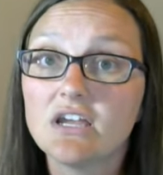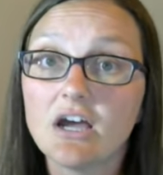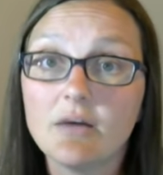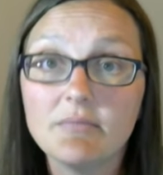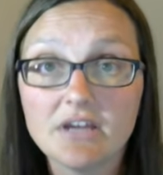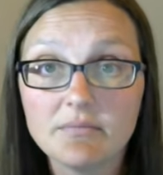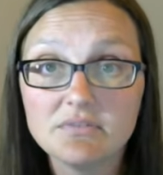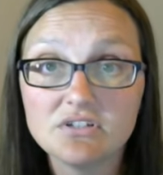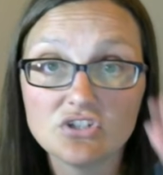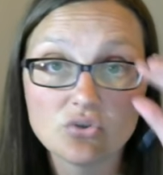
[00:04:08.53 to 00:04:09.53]
coming up
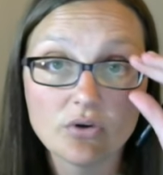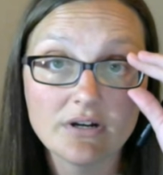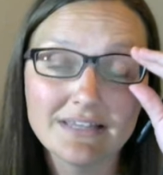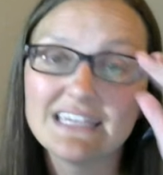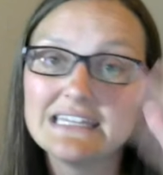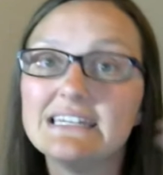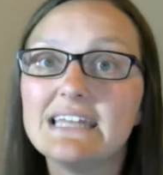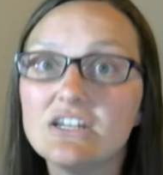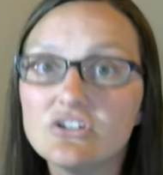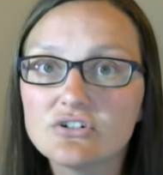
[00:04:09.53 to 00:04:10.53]
to shore, like
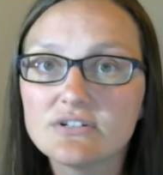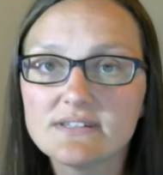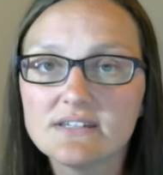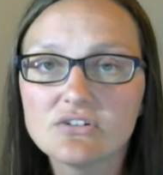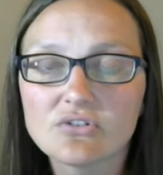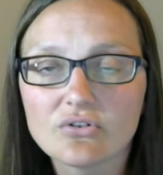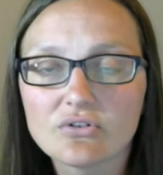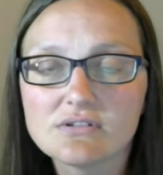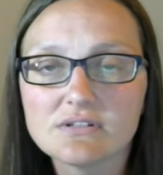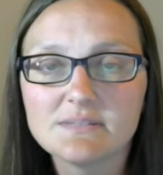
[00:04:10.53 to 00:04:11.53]
endangered sea
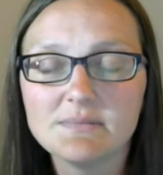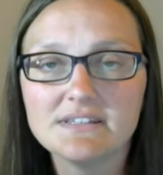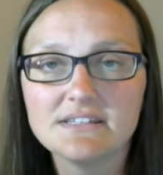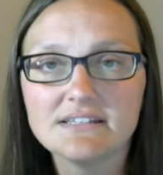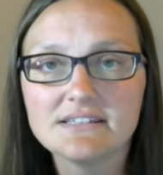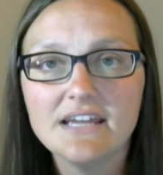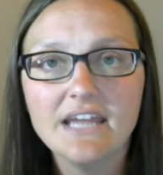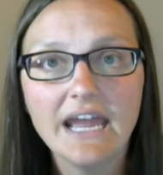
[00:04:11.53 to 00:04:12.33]
turtle species,